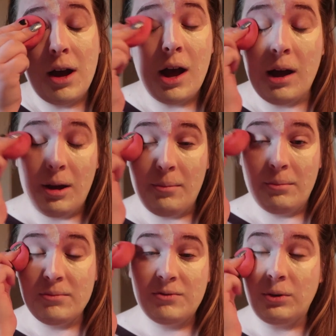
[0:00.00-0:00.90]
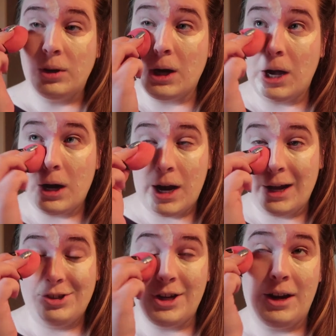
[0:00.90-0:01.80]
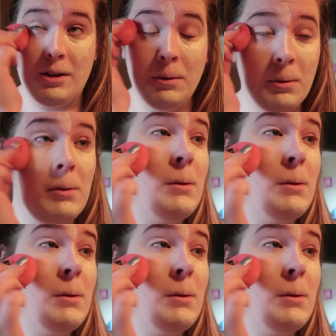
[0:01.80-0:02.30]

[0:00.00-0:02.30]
for our eyeshadow.